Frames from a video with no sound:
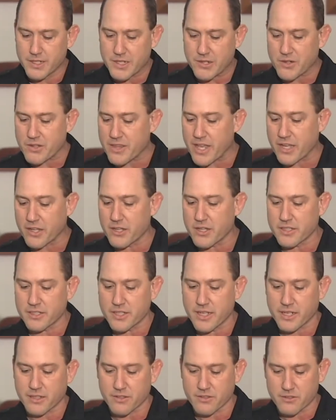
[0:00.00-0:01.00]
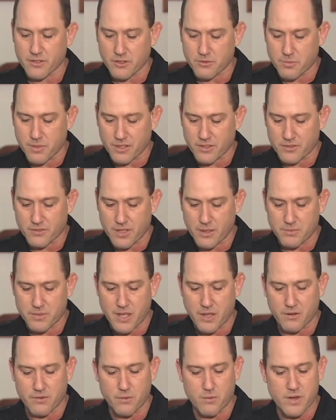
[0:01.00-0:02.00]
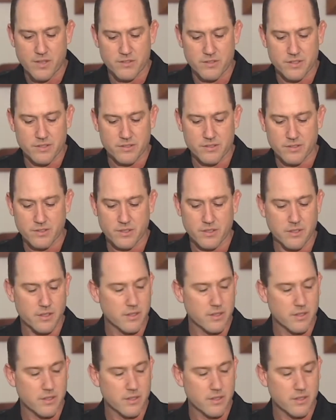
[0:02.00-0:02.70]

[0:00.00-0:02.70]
During that contact, the suspect stepped out of the residence